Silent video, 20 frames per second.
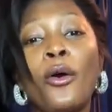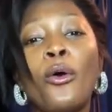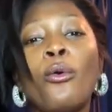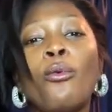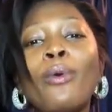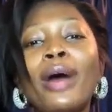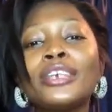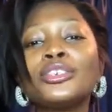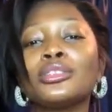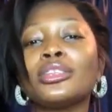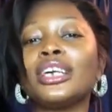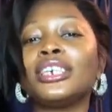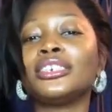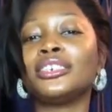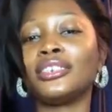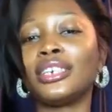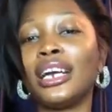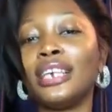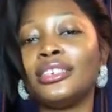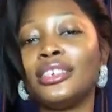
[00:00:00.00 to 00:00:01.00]
Why should I
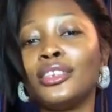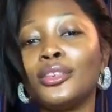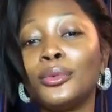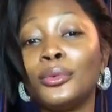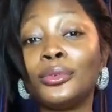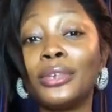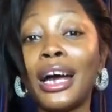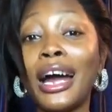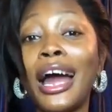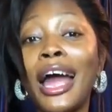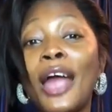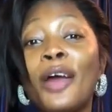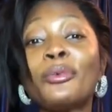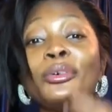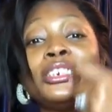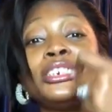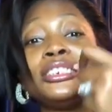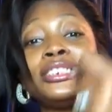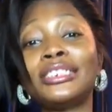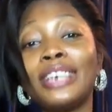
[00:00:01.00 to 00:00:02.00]
shine alone? I
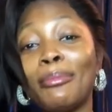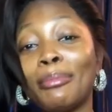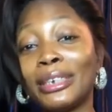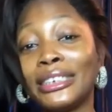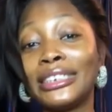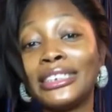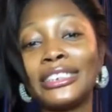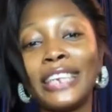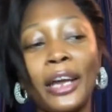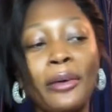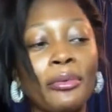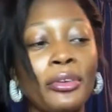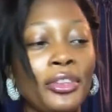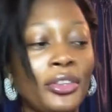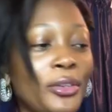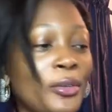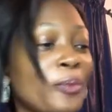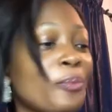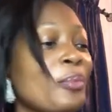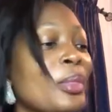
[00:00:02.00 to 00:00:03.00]
will share my shine
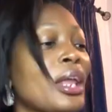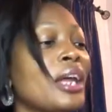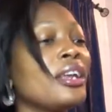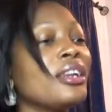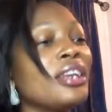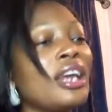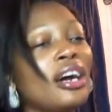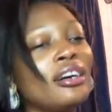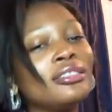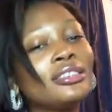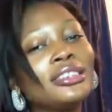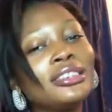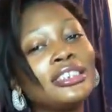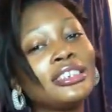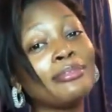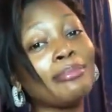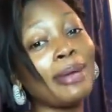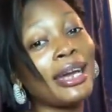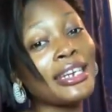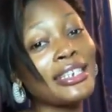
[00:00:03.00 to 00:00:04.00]
with you. Now this
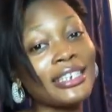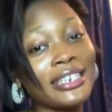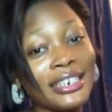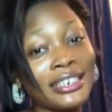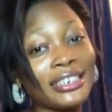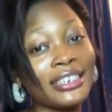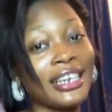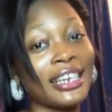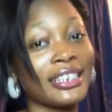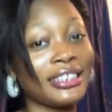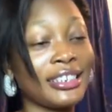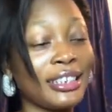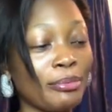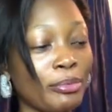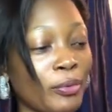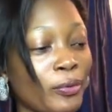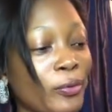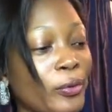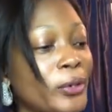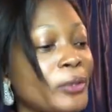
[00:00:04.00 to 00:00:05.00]
is my technique. Like I said
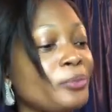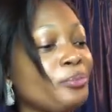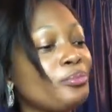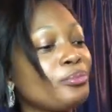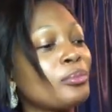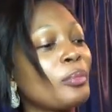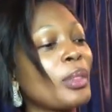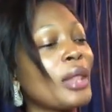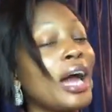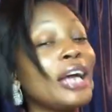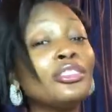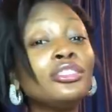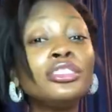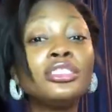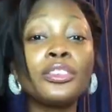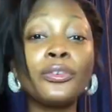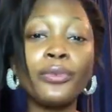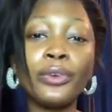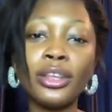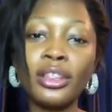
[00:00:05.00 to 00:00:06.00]
before, I use
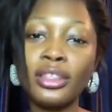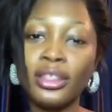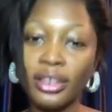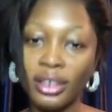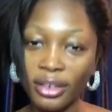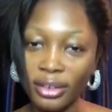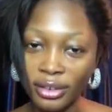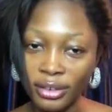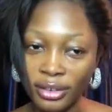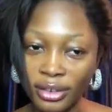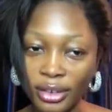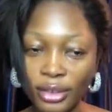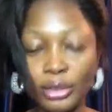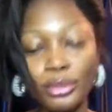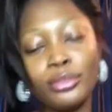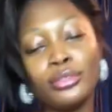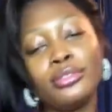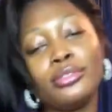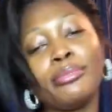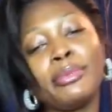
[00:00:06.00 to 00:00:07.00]
different things, you
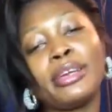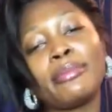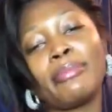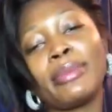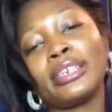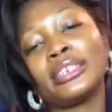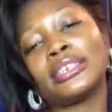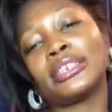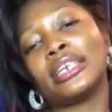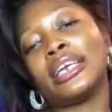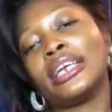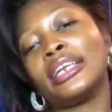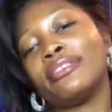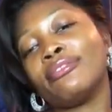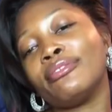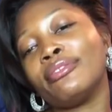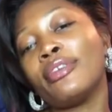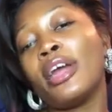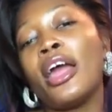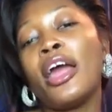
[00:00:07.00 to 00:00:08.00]
know, to make my
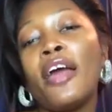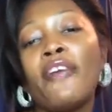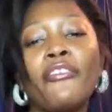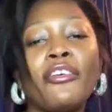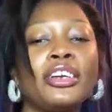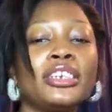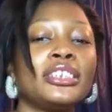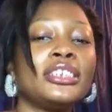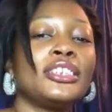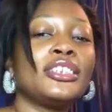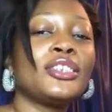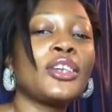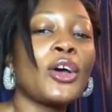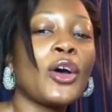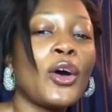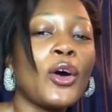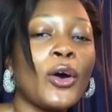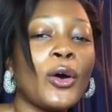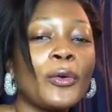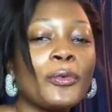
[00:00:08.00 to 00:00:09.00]
skin very
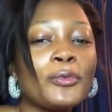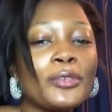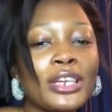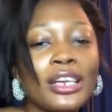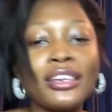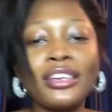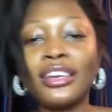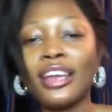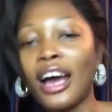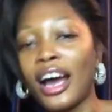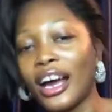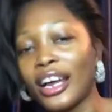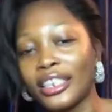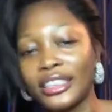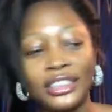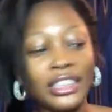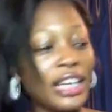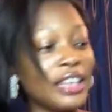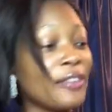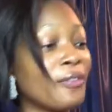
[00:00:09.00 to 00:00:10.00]
soft and
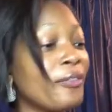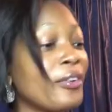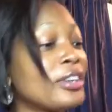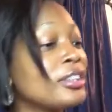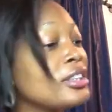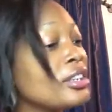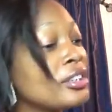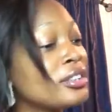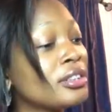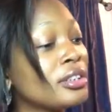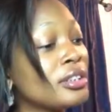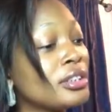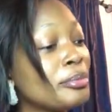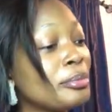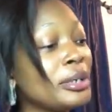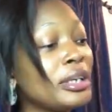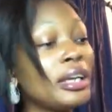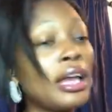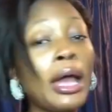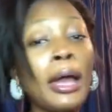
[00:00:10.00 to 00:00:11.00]
nice. And the first thing is going to
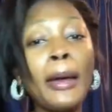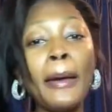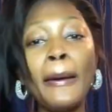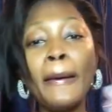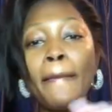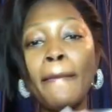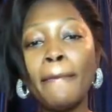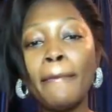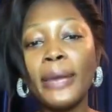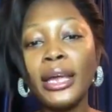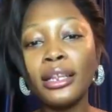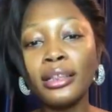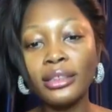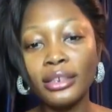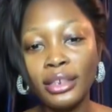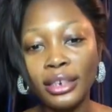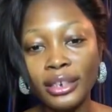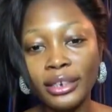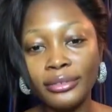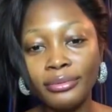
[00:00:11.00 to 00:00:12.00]
be
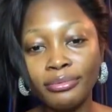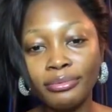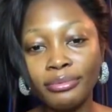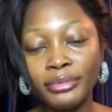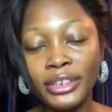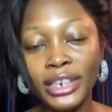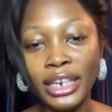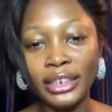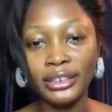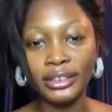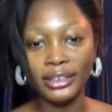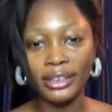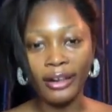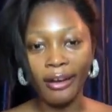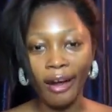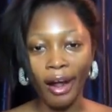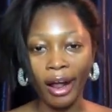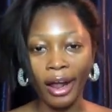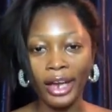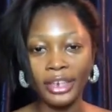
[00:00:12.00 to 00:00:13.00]
milk. Yes,
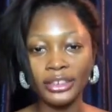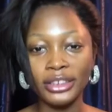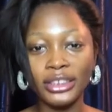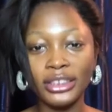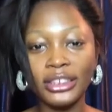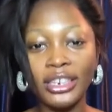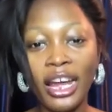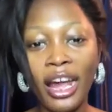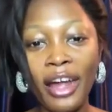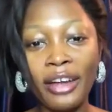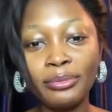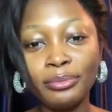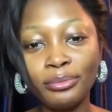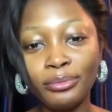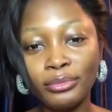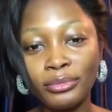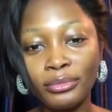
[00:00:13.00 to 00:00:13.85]
can you see that?